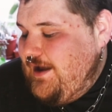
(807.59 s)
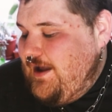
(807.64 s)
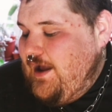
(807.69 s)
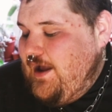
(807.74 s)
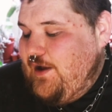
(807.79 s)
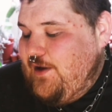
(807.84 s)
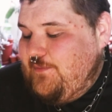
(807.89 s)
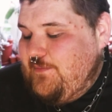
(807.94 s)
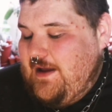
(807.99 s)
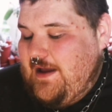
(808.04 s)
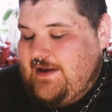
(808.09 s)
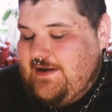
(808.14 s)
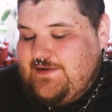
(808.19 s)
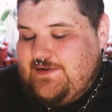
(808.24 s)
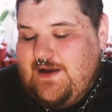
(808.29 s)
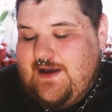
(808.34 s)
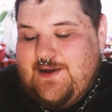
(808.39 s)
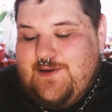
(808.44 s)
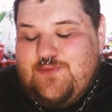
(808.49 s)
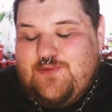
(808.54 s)
Um,
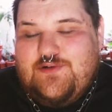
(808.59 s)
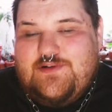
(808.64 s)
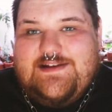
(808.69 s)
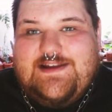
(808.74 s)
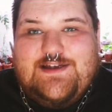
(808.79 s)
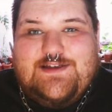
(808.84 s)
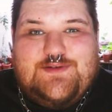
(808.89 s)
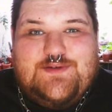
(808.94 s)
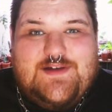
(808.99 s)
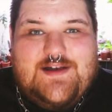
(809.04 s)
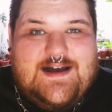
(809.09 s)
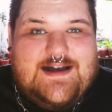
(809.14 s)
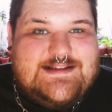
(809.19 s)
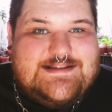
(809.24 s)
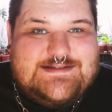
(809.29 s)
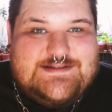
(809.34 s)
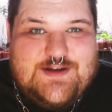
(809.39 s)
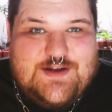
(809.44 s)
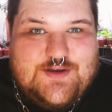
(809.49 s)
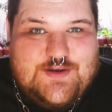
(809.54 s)
and I will let you
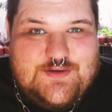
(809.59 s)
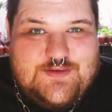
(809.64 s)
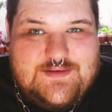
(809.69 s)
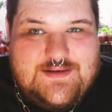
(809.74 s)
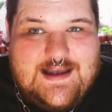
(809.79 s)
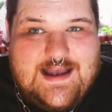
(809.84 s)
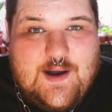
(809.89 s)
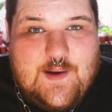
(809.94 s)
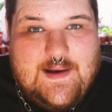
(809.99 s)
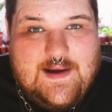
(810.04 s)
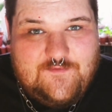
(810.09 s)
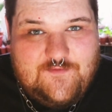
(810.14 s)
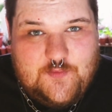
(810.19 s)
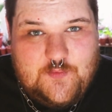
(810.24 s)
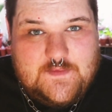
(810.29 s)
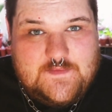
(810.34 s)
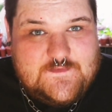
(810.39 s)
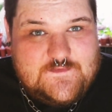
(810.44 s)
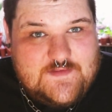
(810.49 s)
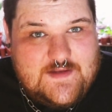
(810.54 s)
guys know how
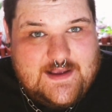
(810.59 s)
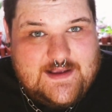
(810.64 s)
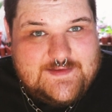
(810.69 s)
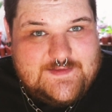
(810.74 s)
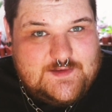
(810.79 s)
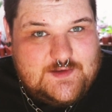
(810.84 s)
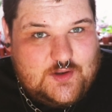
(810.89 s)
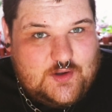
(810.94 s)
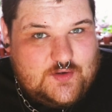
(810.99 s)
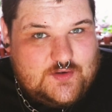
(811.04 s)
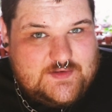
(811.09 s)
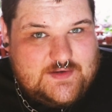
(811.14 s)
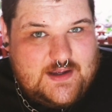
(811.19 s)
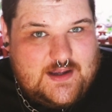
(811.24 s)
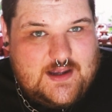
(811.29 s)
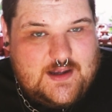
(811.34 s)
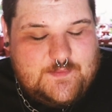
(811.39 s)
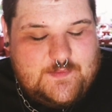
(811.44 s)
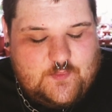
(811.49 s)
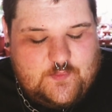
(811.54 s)
everyone fares in the long
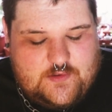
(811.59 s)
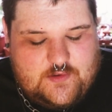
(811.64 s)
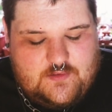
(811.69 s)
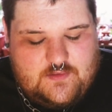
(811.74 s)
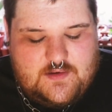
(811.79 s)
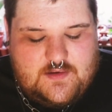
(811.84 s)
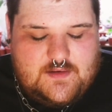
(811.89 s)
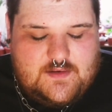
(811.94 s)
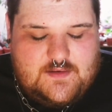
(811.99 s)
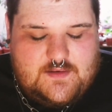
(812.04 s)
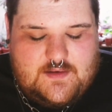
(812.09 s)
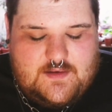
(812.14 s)
term, and we'll